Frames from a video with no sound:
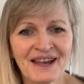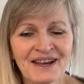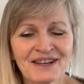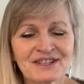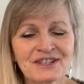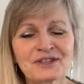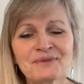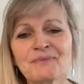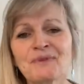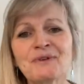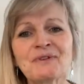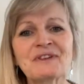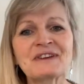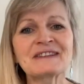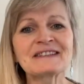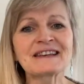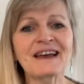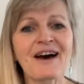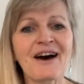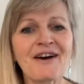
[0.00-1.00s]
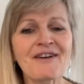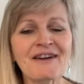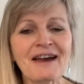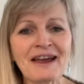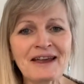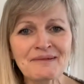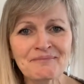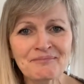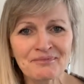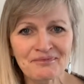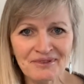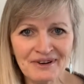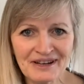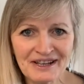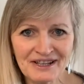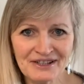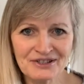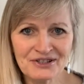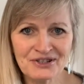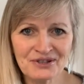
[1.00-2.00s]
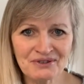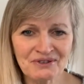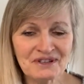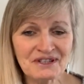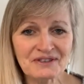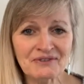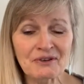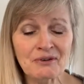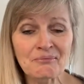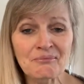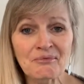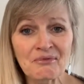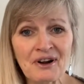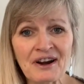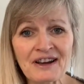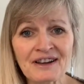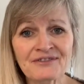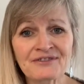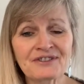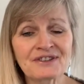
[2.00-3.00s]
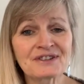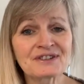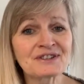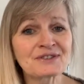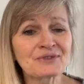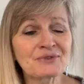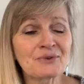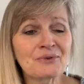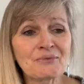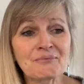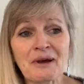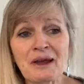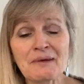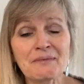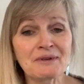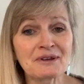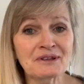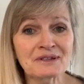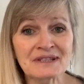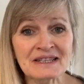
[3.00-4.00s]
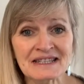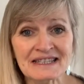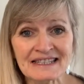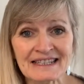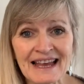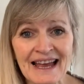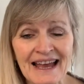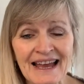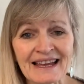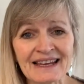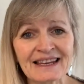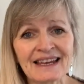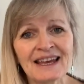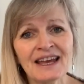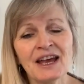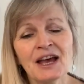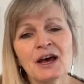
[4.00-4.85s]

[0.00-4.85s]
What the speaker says: Smoothies are a brilliant choice for breakfast or maybe a snack,